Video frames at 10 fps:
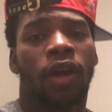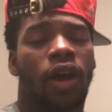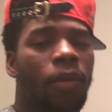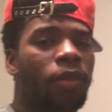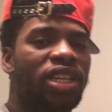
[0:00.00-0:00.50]

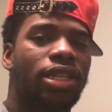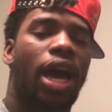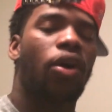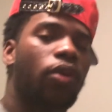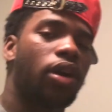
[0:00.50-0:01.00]
But it's
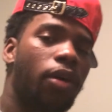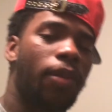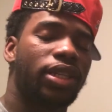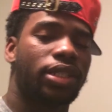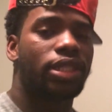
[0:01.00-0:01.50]
not going to come
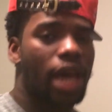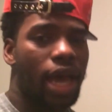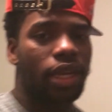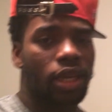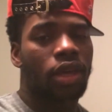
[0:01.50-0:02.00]
by just
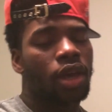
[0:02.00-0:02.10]
dieting.